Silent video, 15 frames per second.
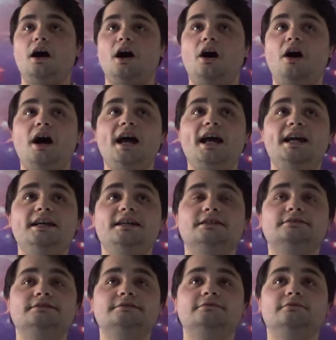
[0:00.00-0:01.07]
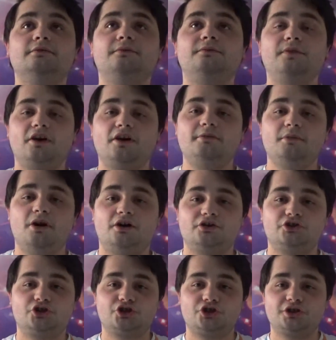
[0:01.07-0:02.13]
I very
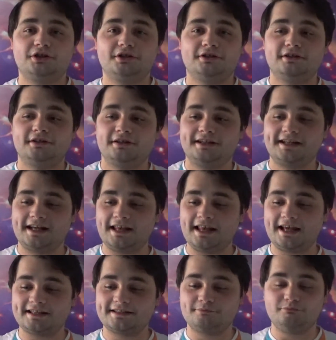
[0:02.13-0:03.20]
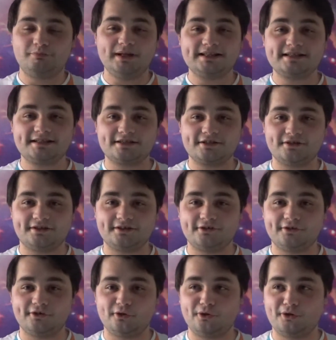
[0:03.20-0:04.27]
much collect bits
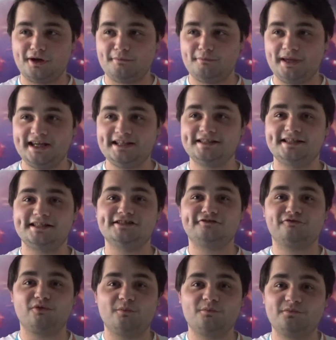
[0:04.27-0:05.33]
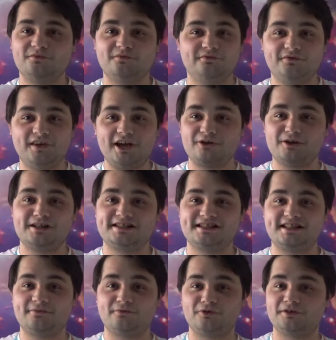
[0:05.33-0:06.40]
and pieces from various
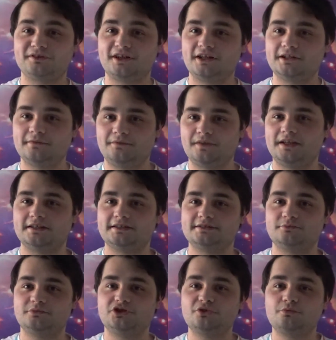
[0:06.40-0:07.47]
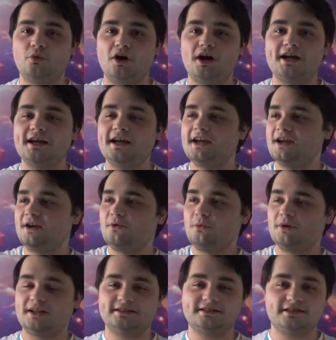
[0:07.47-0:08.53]
different kind of things, which is why
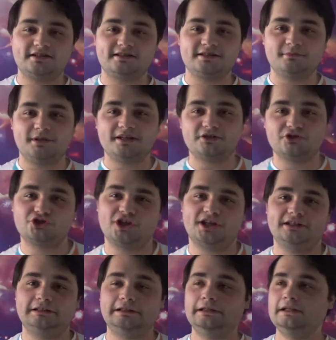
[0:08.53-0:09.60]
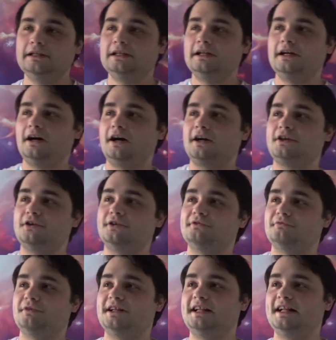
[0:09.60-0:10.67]
when I decided to make this channel, I
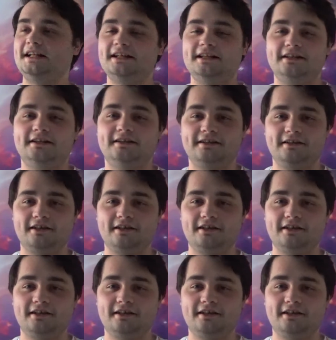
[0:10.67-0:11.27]
couldn't really